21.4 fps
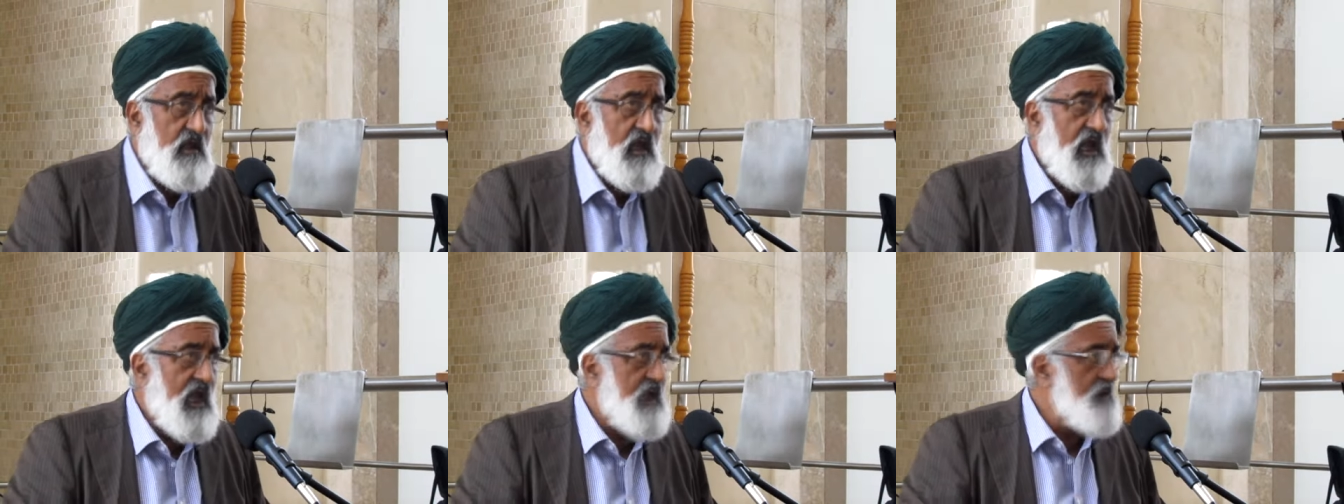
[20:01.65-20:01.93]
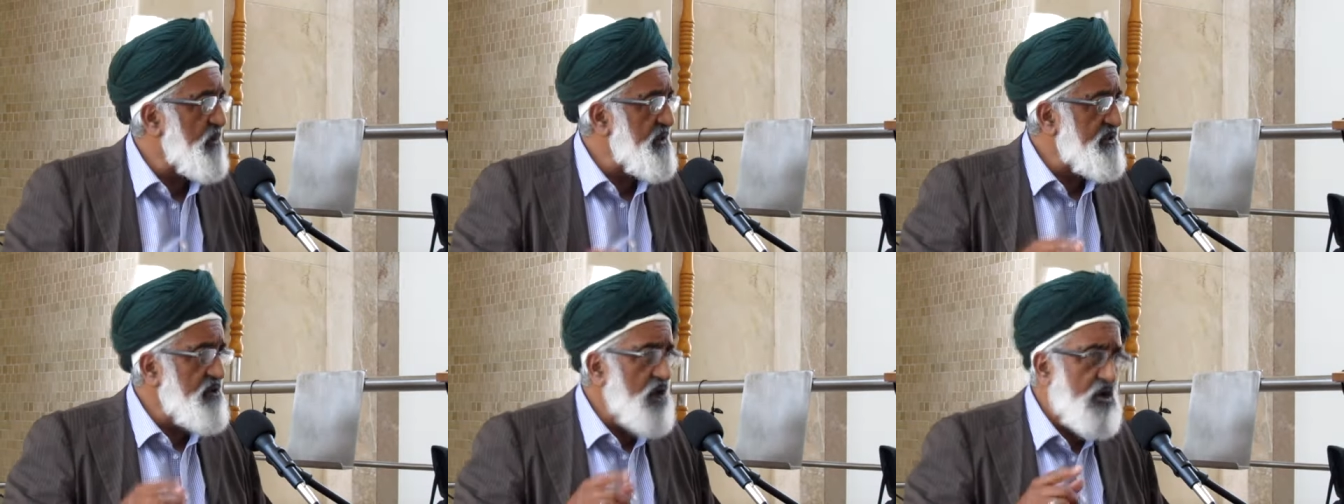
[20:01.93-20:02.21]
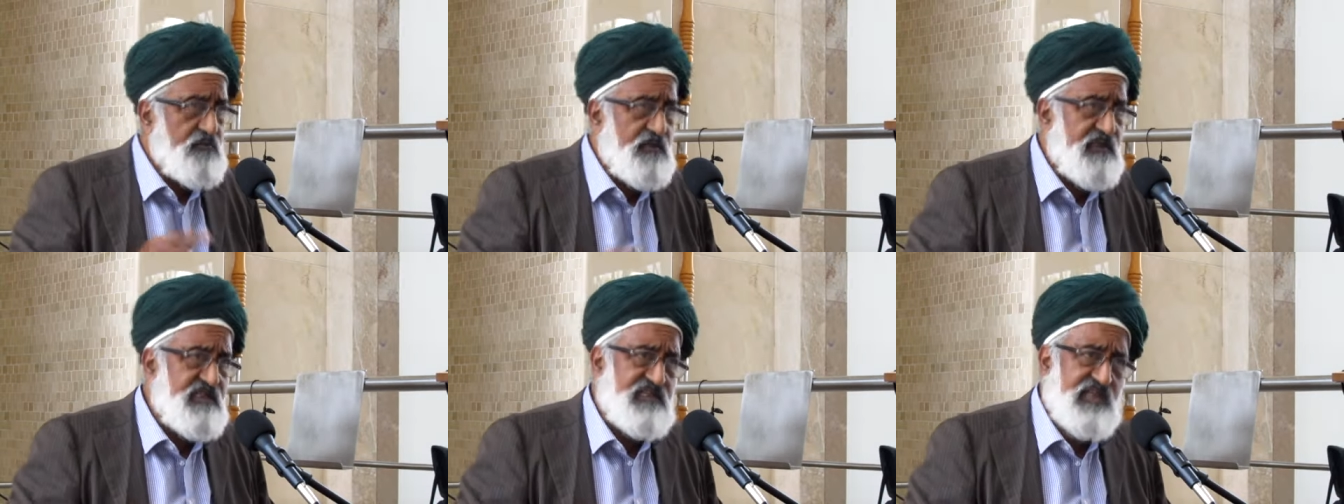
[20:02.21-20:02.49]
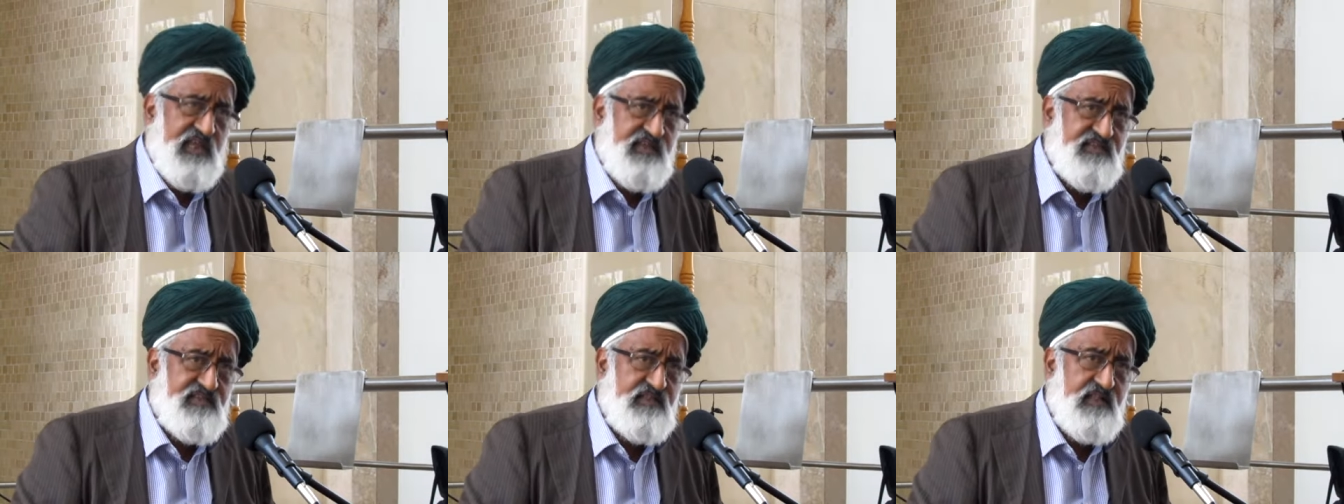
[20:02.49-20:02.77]
and will not be
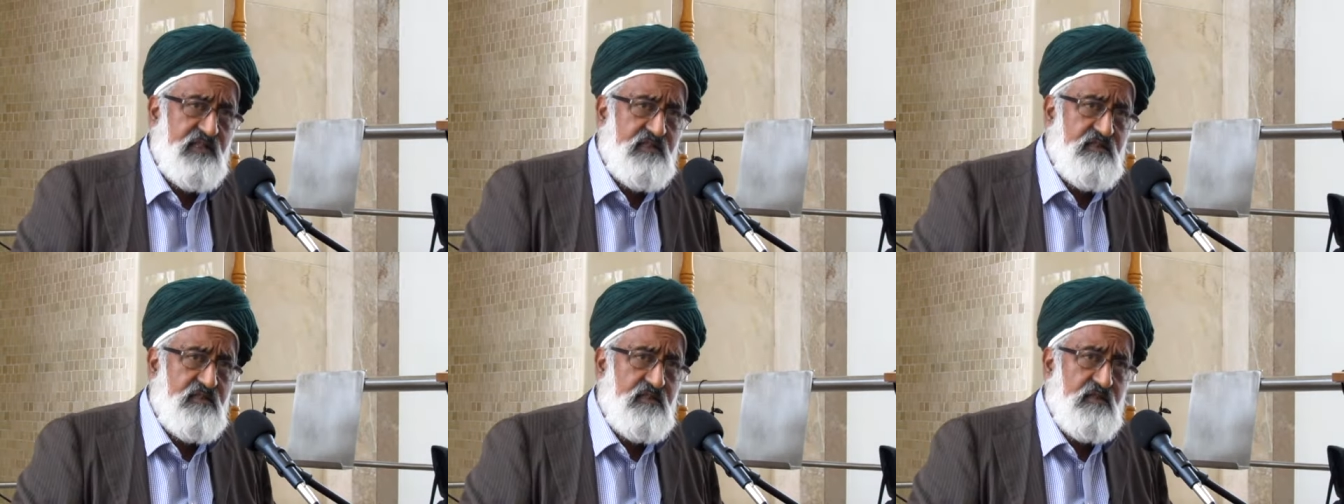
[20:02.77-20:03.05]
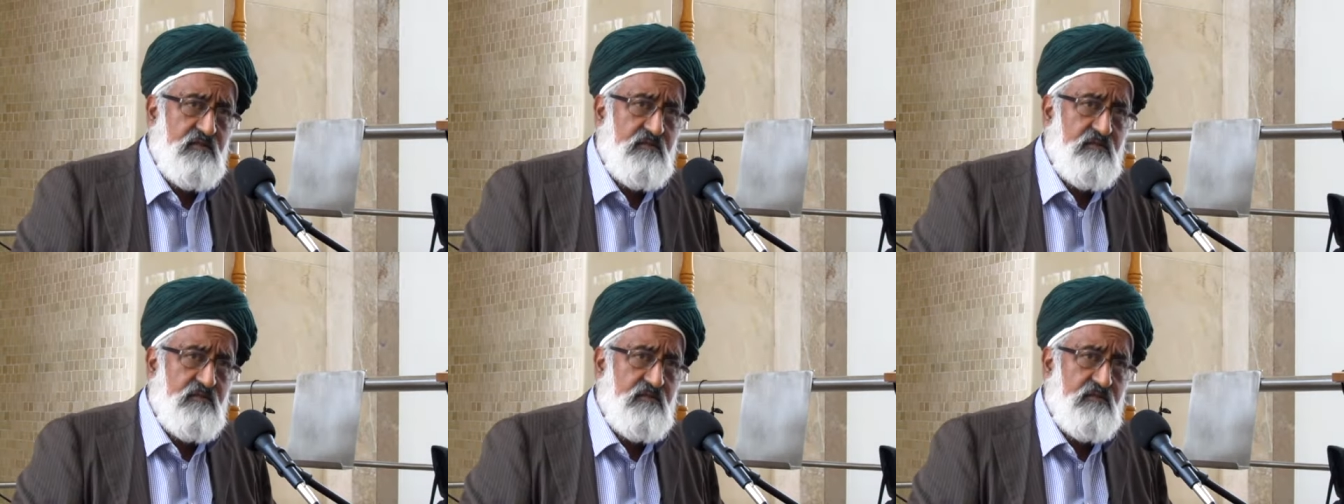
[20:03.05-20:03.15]
tested